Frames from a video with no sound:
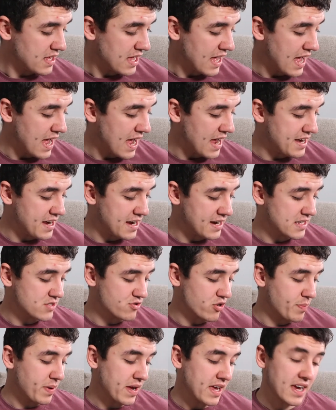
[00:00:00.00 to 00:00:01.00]
And then it's
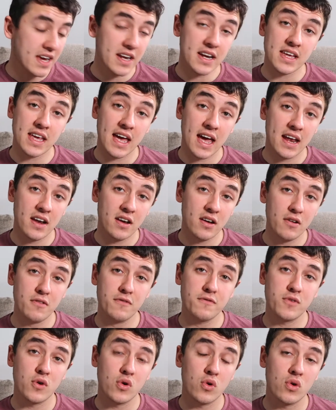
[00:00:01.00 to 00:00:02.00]
repeated again
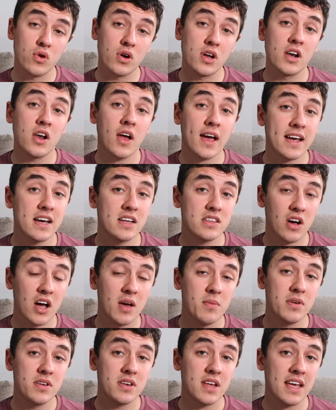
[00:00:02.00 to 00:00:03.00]
for Like a
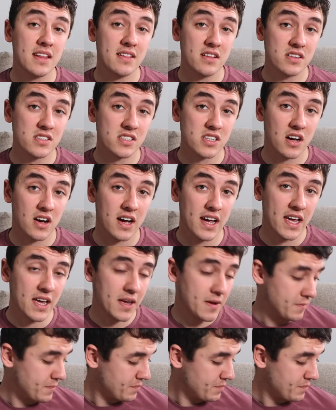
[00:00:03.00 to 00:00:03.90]
Diamond in the Sky.